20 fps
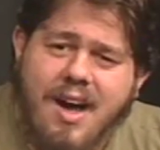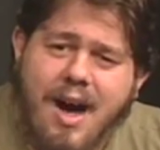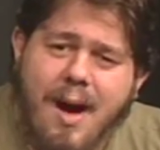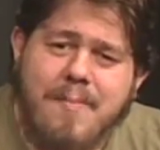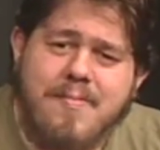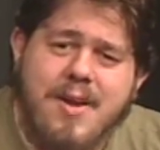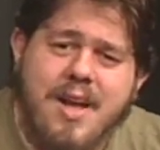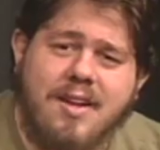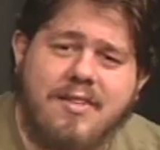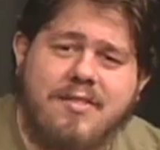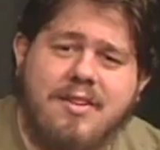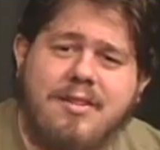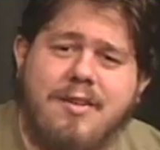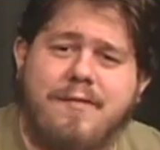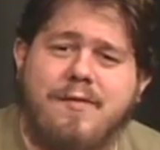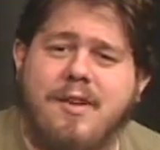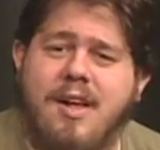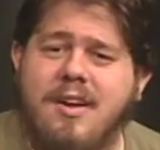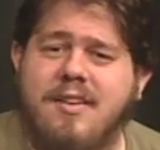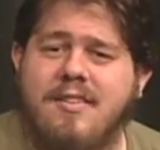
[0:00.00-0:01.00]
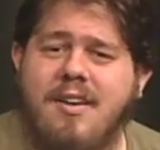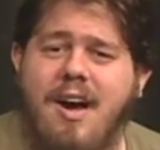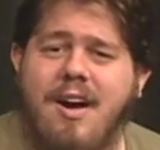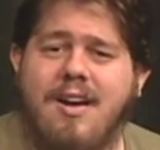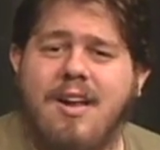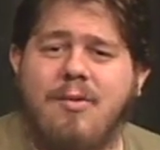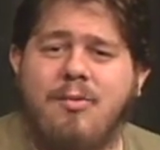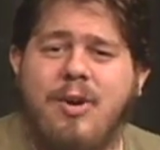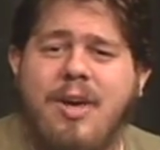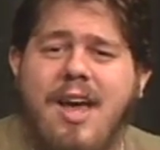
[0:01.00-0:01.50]
Up next on the flunk
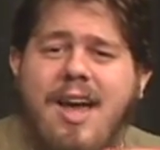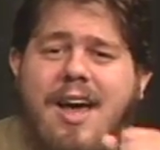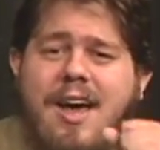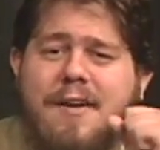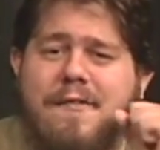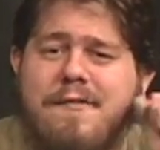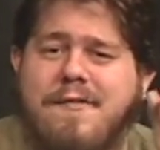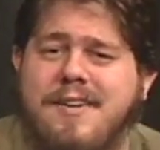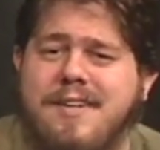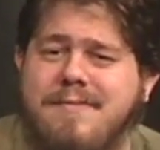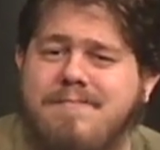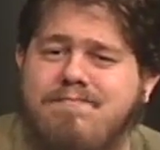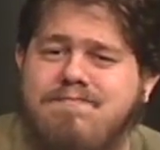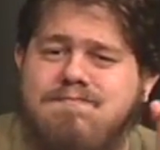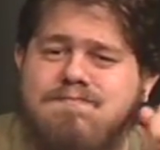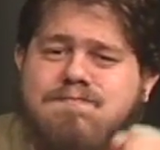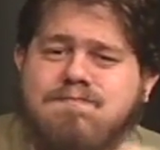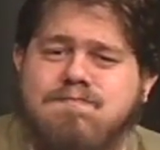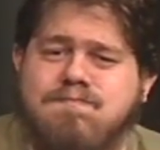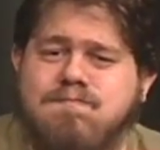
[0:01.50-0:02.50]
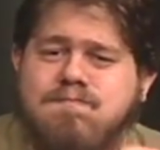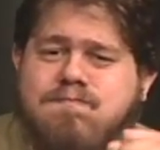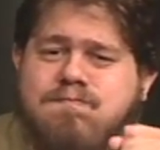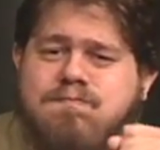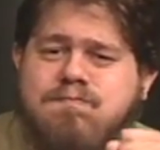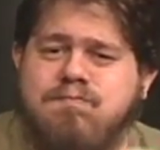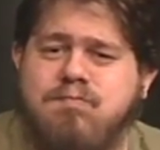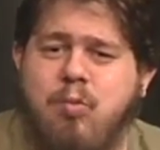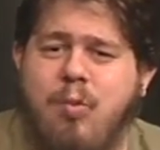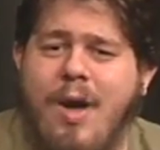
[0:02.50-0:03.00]
docket we have...
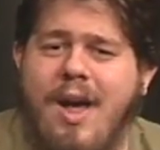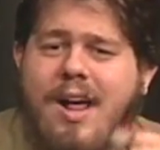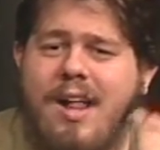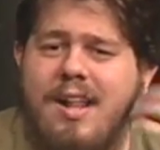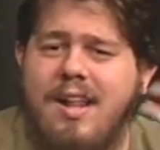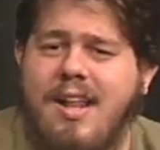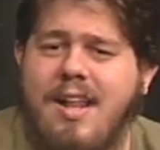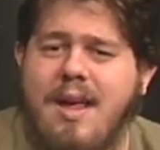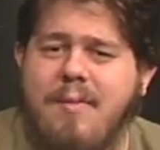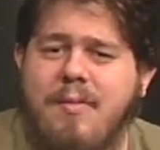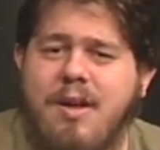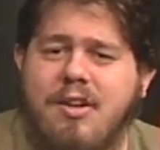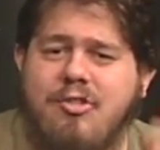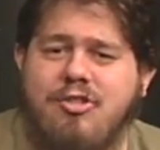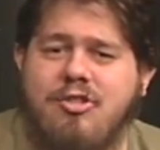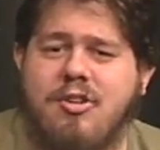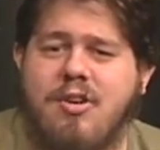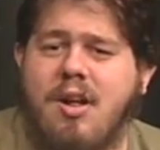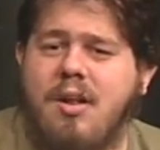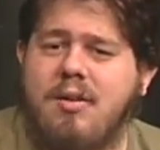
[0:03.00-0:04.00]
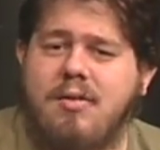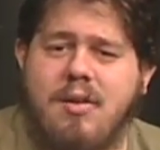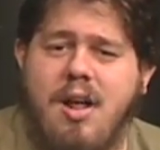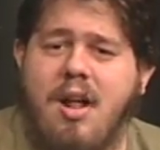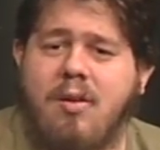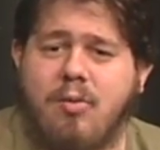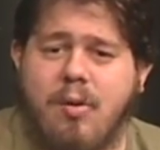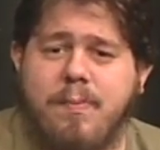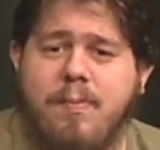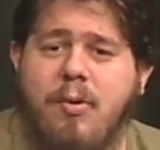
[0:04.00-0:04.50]
well, I'm not sure.
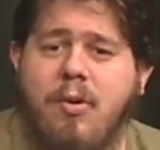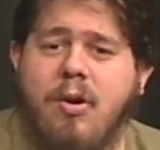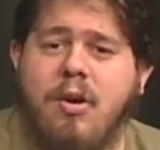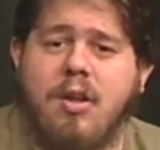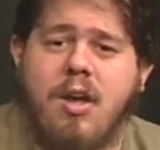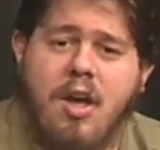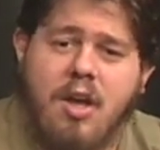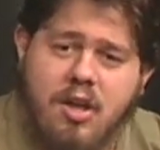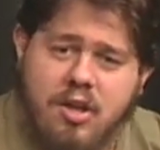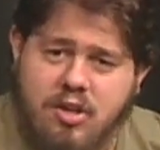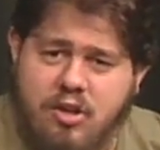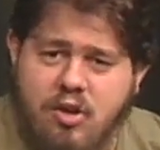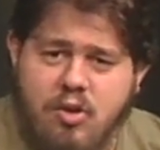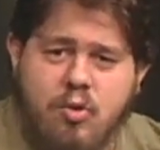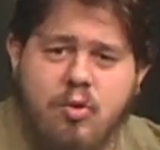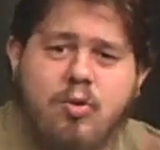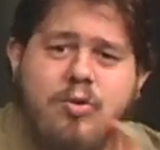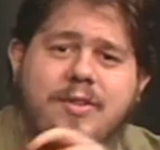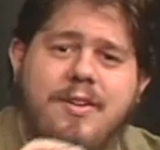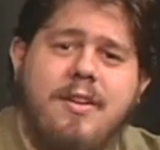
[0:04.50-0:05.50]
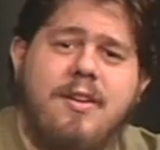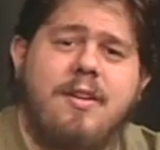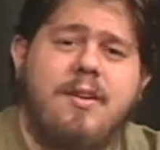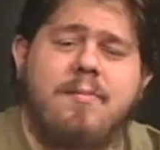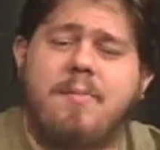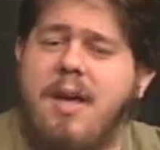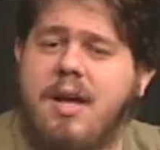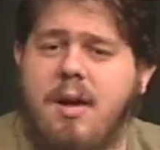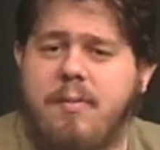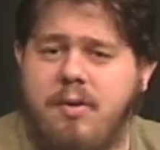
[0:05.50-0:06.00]
I'll report. You
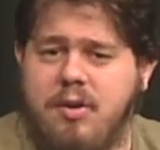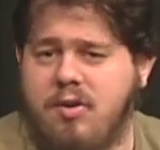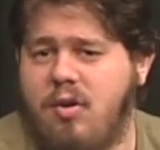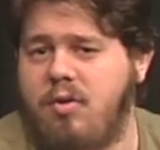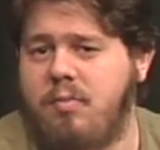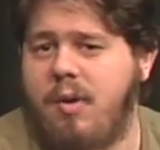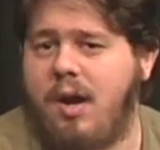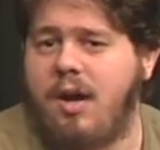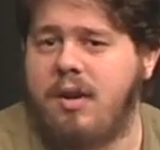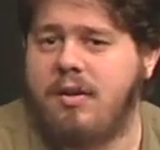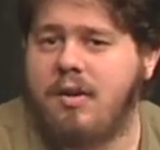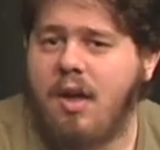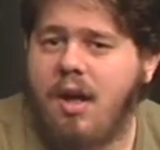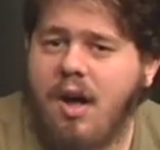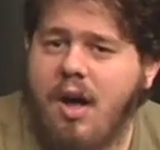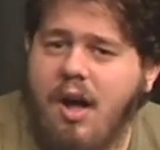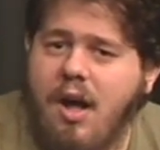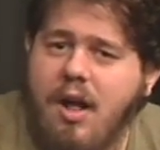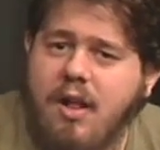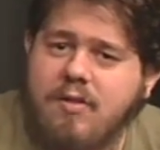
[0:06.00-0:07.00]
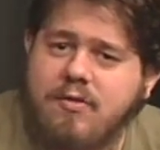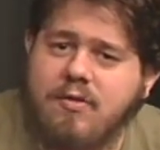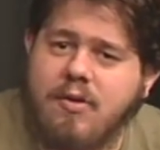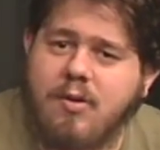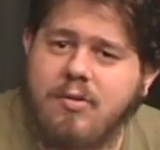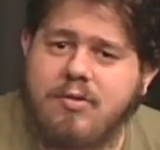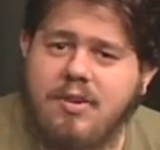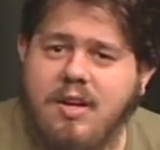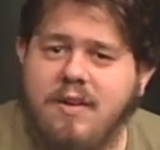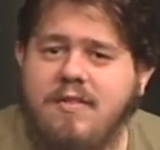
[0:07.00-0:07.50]
to make up your own mind.
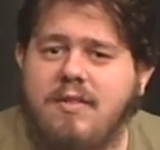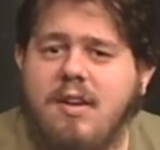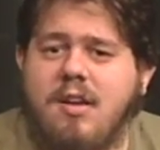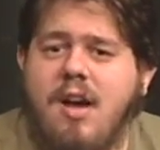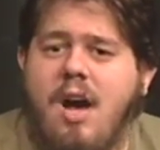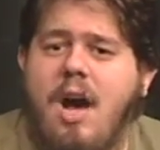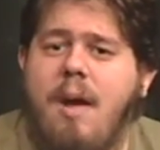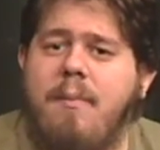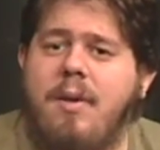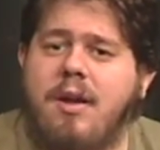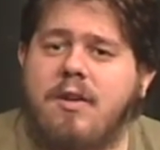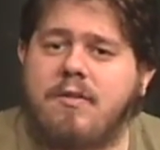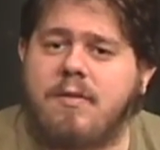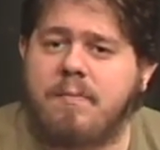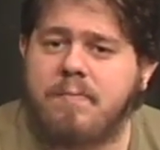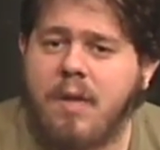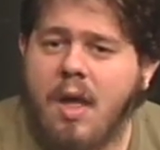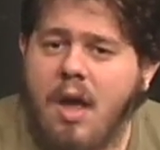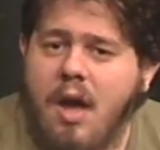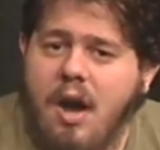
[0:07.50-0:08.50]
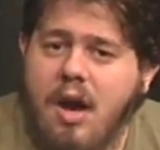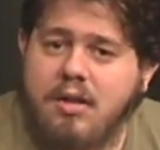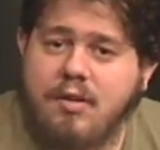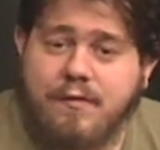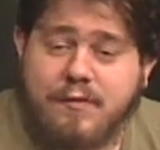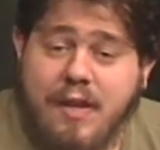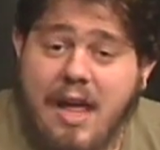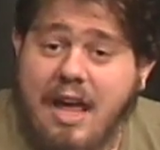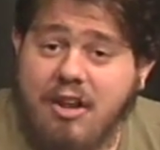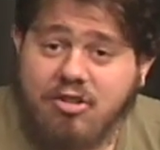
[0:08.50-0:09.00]
So DC Comics,
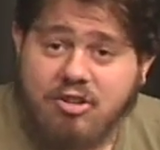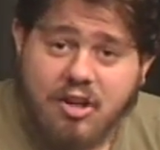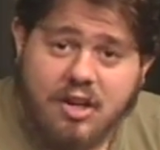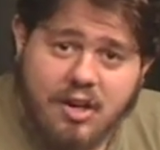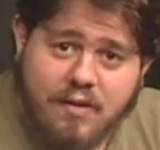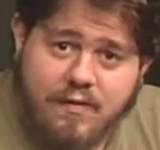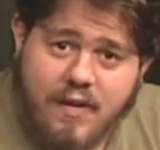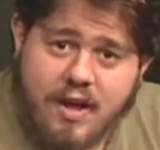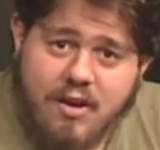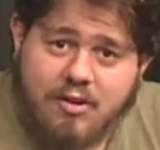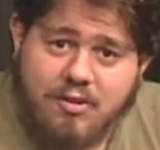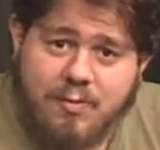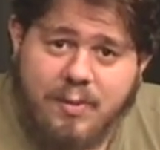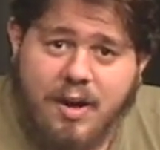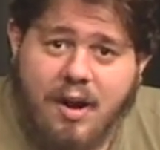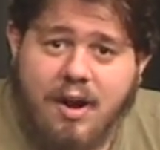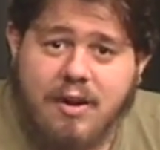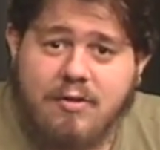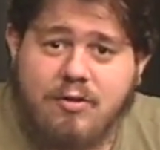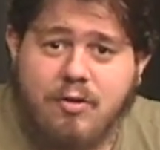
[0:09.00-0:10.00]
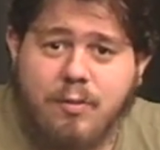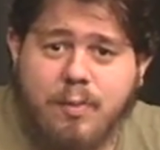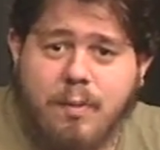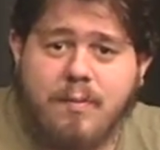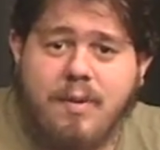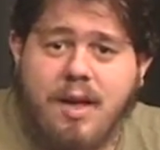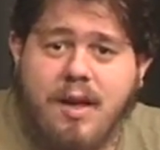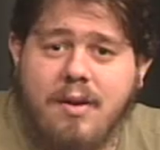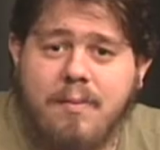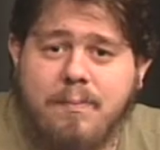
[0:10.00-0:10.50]
the flashy innovators behind
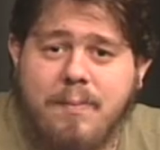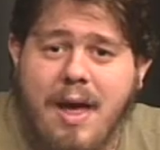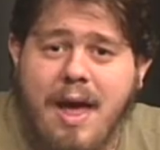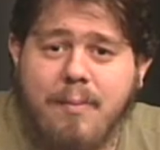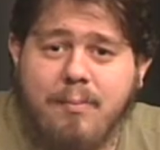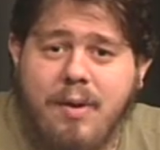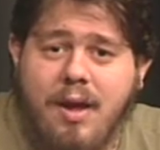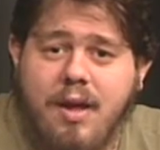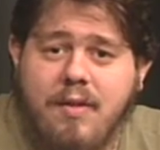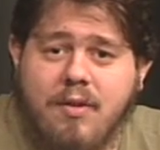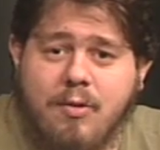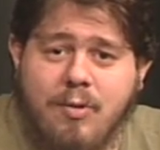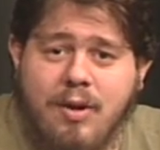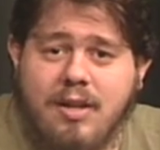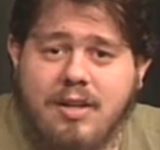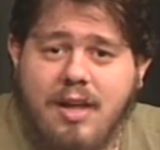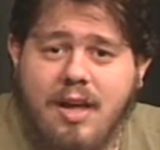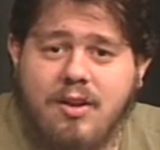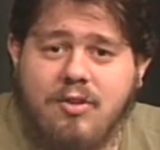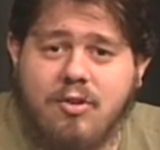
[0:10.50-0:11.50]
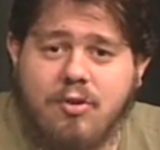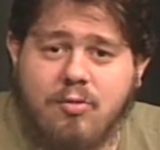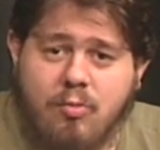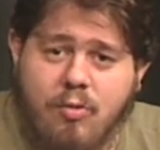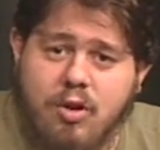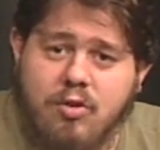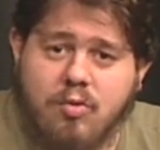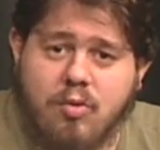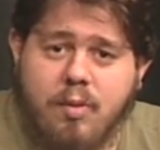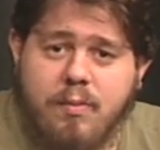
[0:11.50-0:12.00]
Superman, Batman, the Green Lantern,
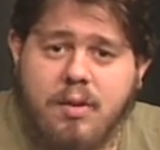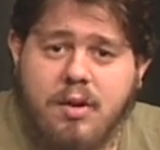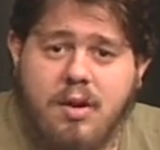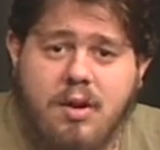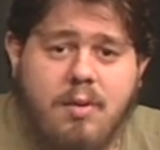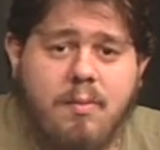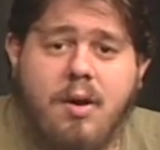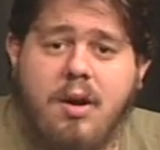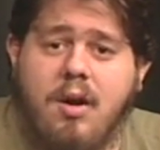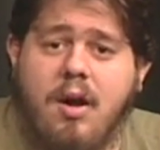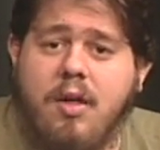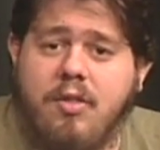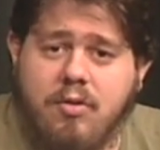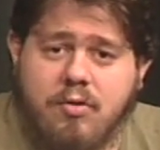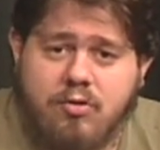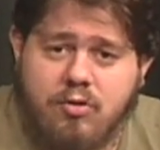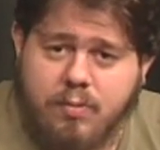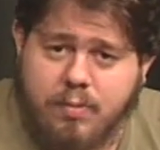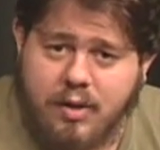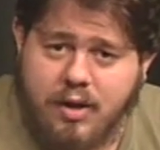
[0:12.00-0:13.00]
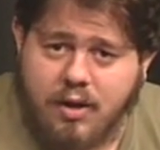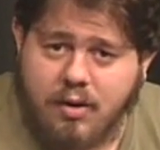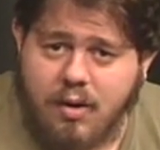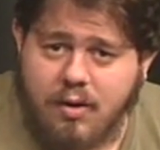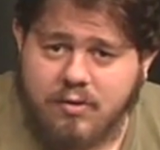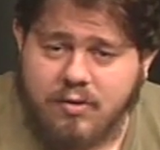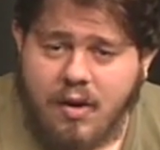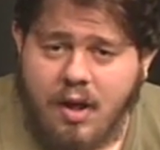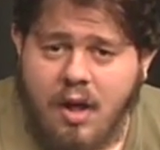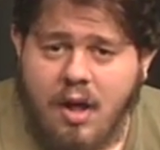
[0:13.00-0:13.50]
Wonder Woman, and among other
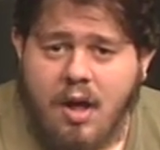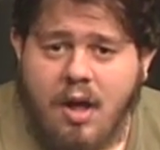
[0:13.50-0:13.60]
superheroes,